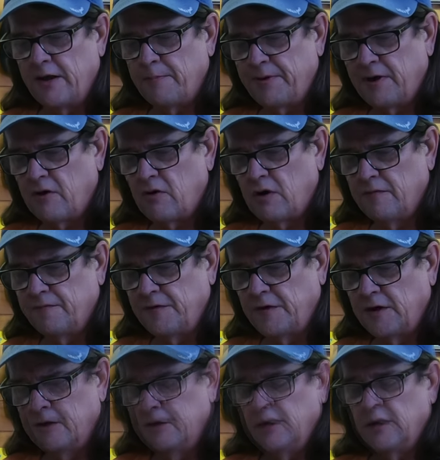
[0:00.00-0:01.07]
a pair
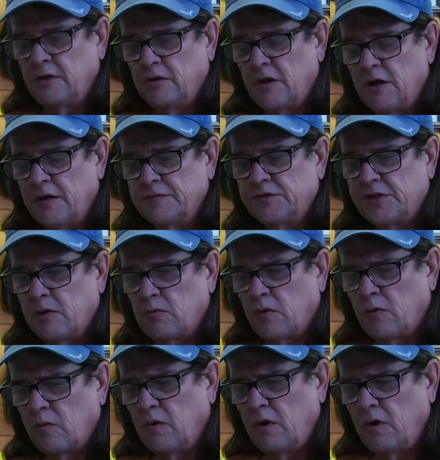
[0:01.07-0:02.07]
of gloves that were